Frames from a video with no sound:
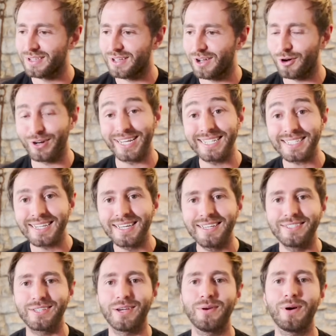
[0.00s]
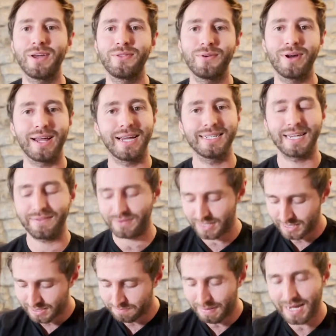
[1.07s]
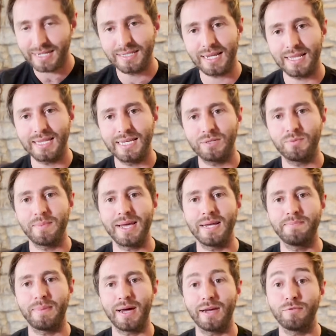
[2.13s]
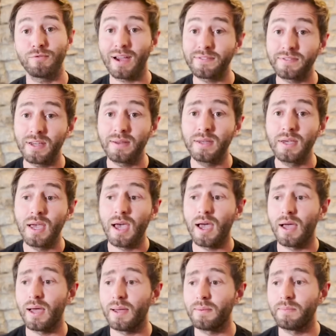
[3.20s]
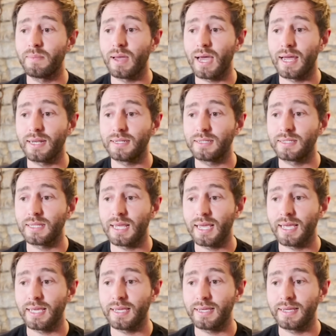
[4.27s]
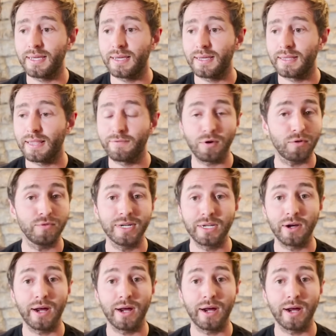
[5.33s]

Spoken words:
on it, so I thought I'd have these made, and these were made by Rafa, and they've got really good.